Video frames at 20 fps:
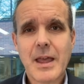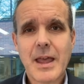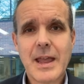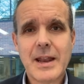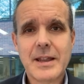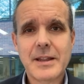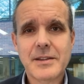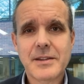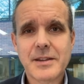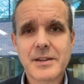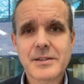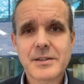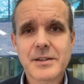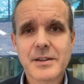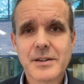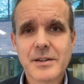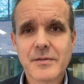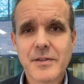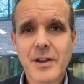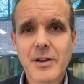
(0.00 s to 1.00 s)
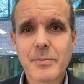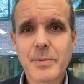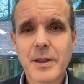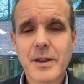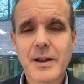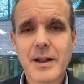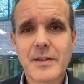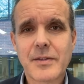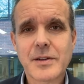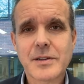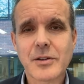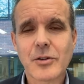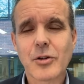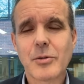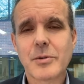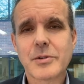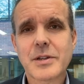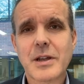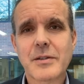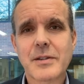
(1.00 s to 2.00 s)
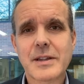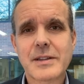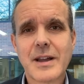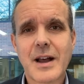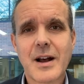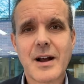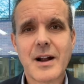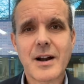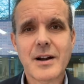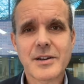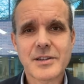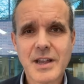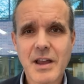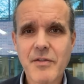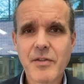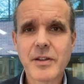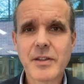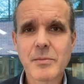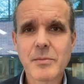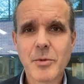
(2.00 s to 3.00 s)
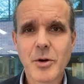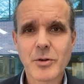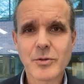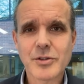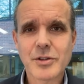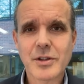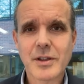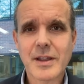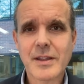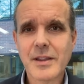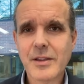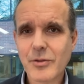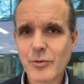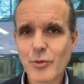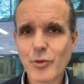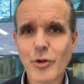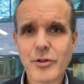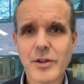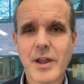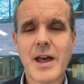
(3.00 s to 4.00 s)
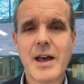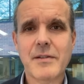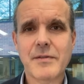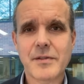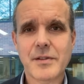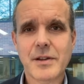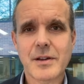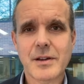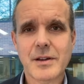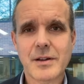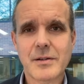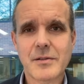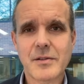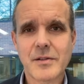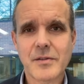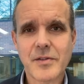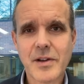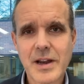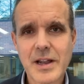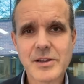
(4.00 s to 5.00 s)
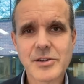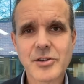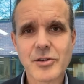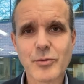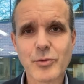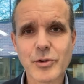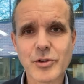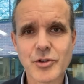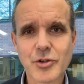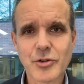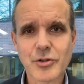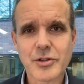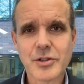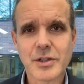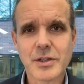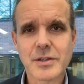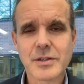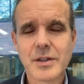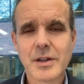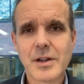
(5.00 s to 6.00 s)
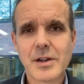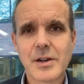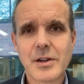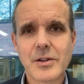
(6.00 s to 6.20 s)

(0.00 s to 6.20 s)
And it is the developing countries, the global south, that are suffering the most, and they do not have the financial resources